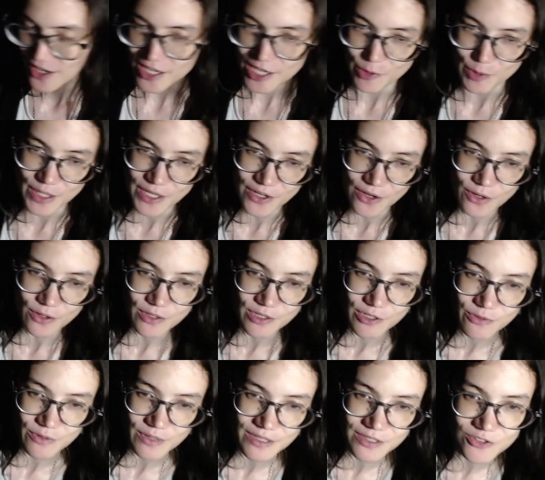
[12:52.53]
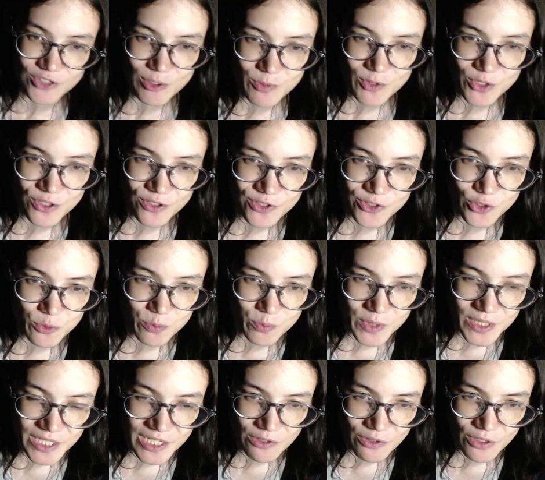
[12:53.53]
Oh, here we go. Your Egyptian
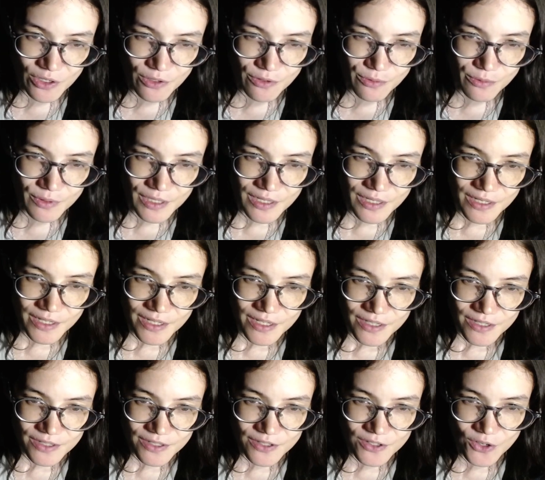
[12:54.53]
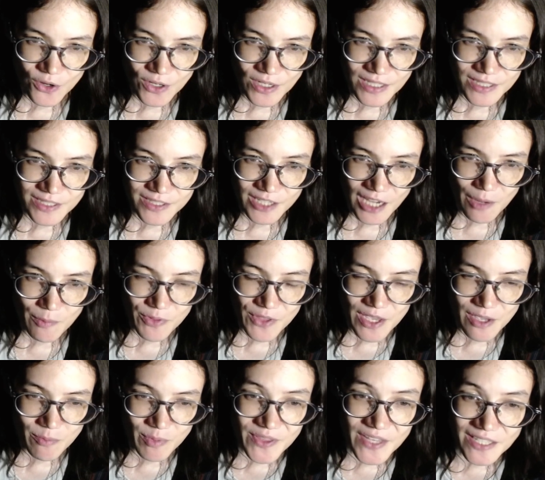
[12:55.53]
superhero goddess type
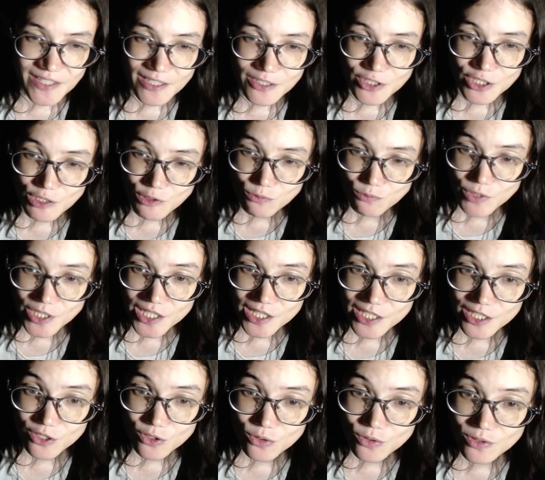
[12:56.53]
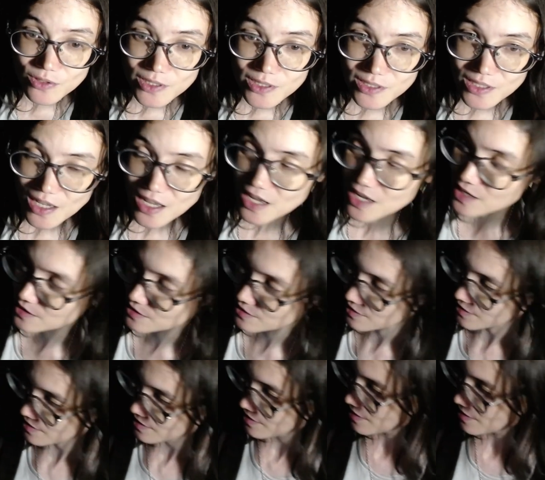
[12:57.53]
thing. But that's actually a really cool design.